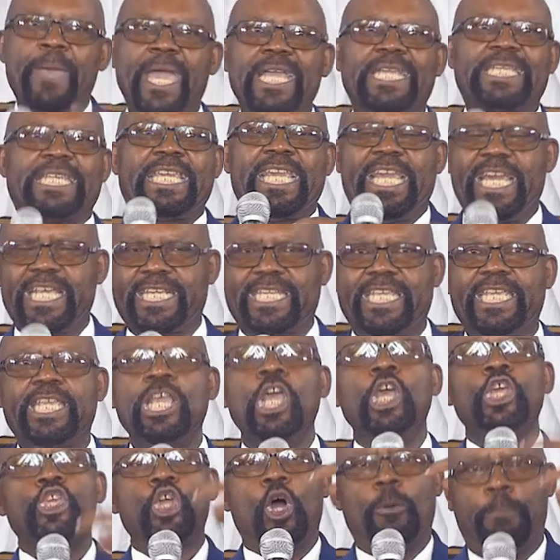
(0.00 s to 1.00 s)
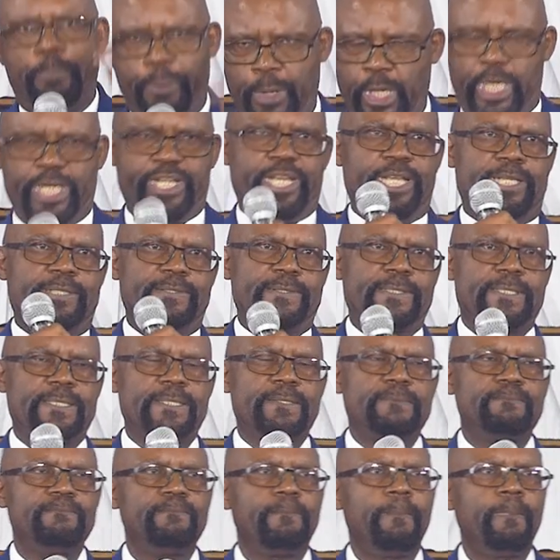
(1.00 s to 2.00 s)
back carrying your
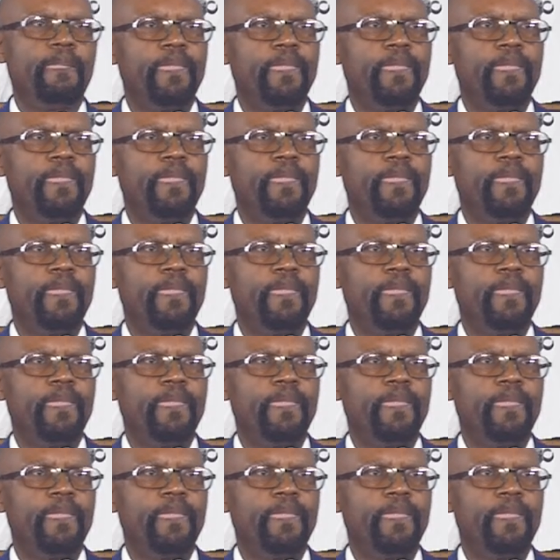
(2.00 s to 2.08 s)
burdens.